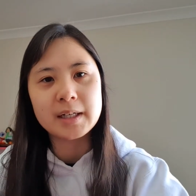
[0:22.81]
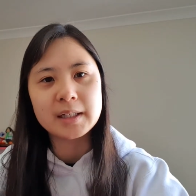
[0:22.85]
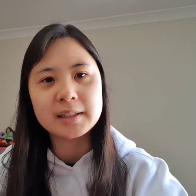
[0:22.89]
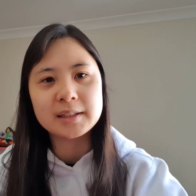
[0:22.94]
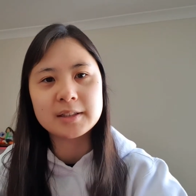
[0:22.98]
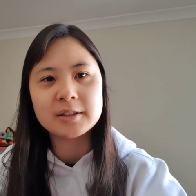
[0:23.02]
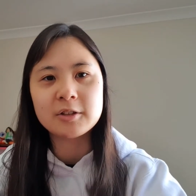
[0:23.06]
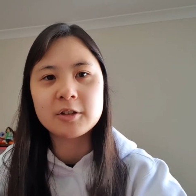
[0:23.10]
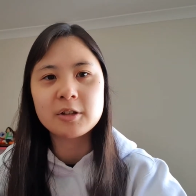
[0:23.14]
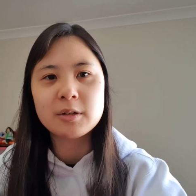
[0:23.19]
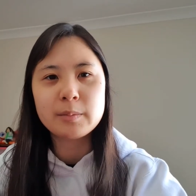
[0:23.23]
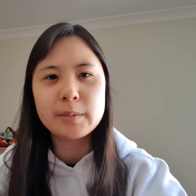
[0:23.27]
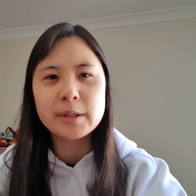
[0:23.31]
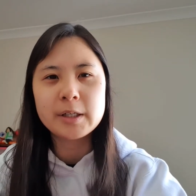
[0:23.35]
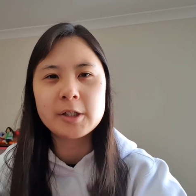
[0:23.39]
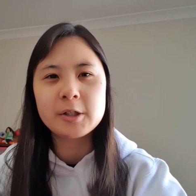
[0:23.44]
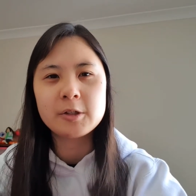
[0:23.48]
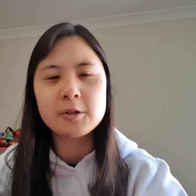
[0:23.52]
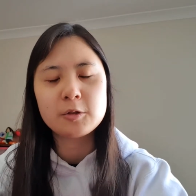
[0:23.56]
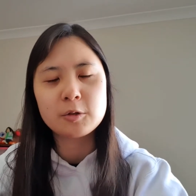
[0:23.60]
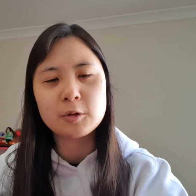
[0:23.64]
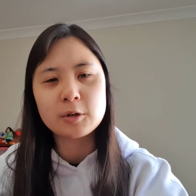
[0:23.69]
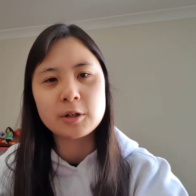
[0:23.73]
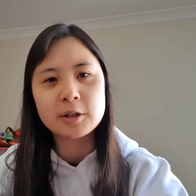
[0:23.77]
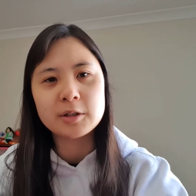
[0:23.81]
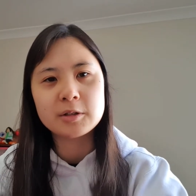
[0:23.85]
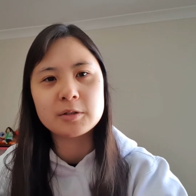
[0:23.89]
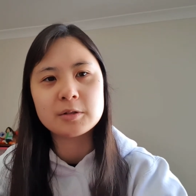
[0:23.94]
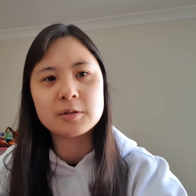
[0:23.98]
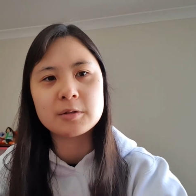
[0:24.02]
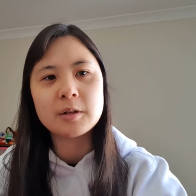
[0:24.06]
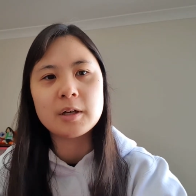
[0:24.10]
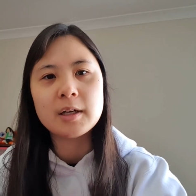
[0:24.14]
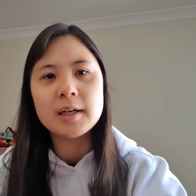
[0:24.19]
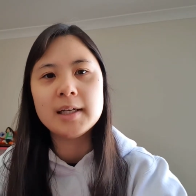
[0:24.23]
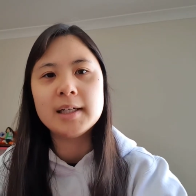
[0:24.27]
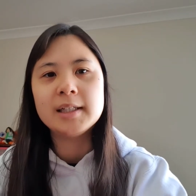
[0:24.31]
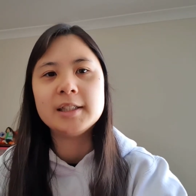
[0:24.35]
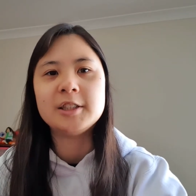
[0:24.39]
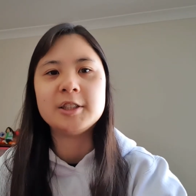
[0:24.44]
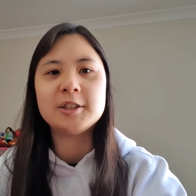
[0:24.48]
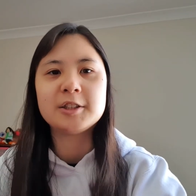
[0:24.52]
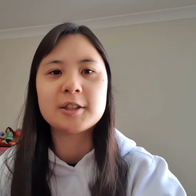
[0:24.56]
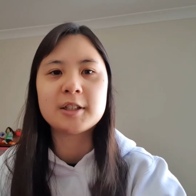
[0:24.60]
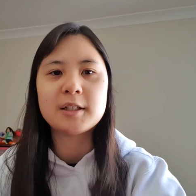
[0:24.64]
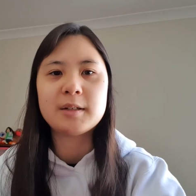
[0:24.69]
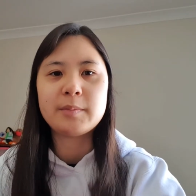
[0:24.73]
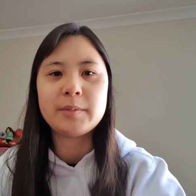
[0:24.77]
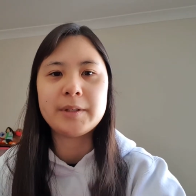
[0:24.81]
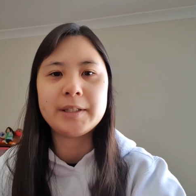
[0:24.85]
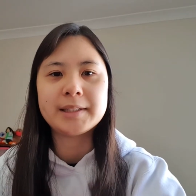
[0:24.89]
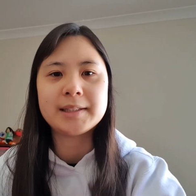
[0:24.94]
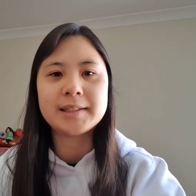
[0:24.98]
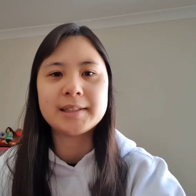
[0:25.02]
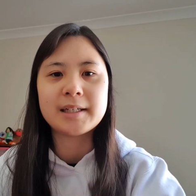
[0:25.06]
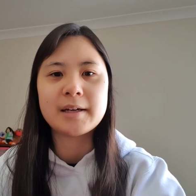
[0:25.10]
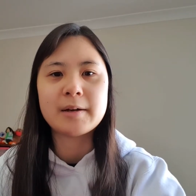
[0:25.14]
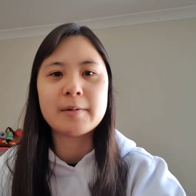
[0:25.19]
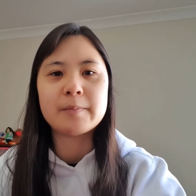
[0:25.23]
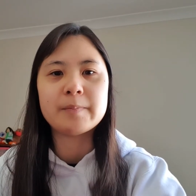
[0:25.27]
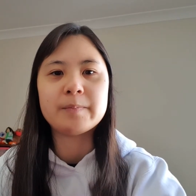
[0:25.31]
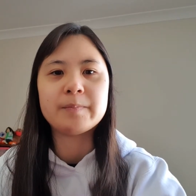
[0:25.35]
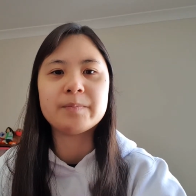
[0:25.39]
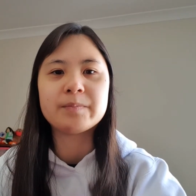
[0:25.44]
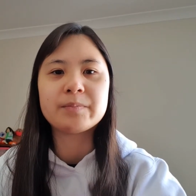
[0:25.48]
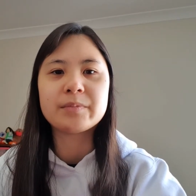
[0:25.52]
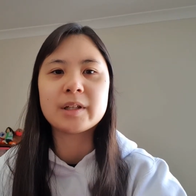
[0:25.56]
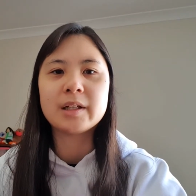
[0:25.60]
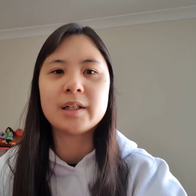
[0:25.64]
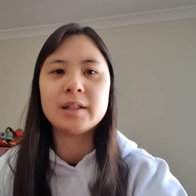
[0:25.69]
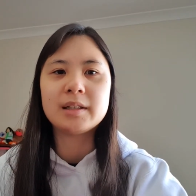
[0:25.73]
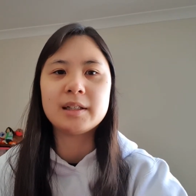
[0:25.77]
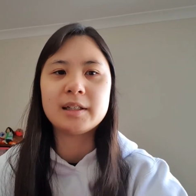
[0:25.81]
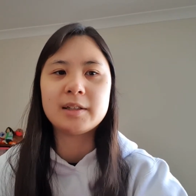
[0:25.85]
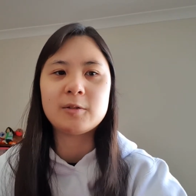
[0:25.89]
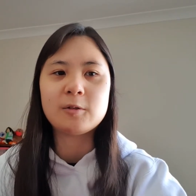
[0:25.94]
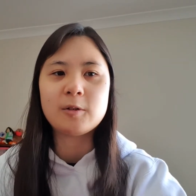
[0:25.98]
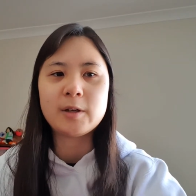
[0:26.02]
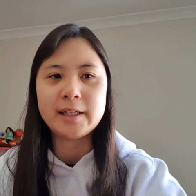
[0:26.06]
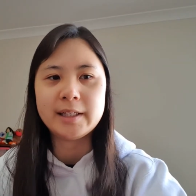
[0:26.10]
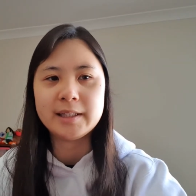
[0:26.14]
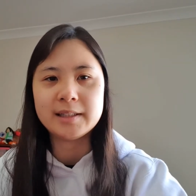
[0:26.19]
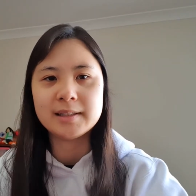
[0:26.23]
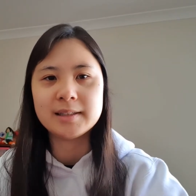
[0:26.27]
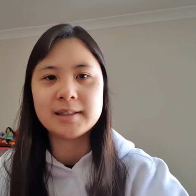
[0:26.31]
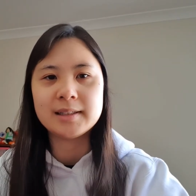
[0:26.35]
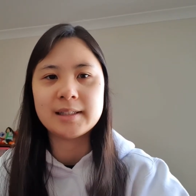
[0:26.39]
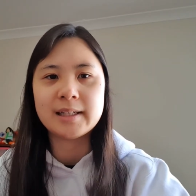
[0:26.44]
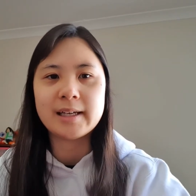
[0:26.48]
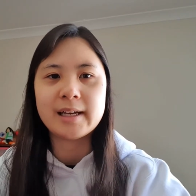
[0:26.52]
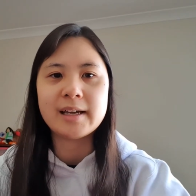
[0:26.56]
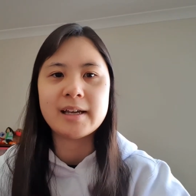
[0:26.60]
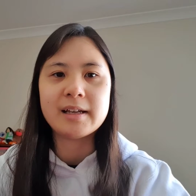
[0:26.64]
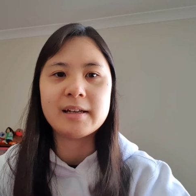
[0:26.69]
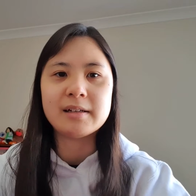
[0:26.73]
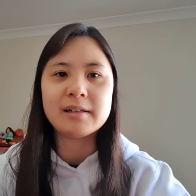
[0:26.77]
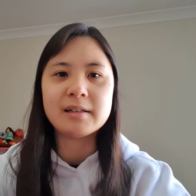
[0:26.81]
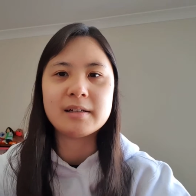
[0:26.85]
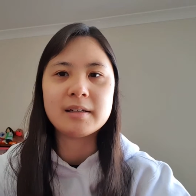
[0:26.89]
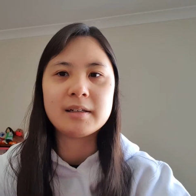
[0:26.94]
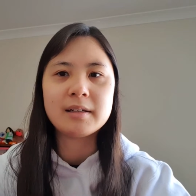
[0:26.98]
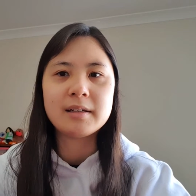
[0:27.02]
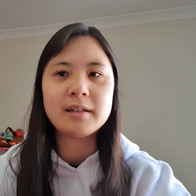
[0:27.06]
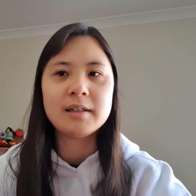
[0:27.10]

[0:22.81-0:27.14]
It's not going to be a tutorial, it's just going to be some little hints and